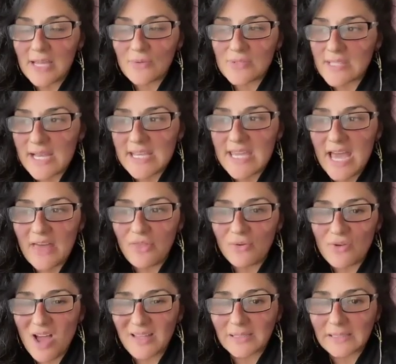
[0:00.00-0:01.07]
I was like, yeah, they're
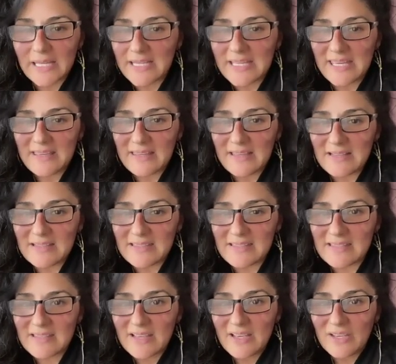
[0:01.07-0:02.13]
not liking
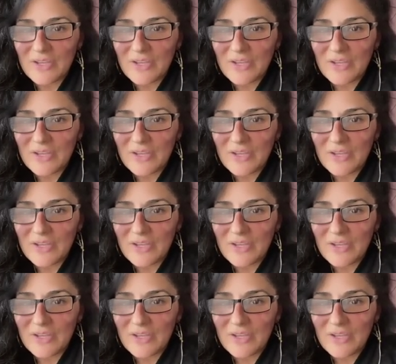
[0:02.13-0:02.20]
this.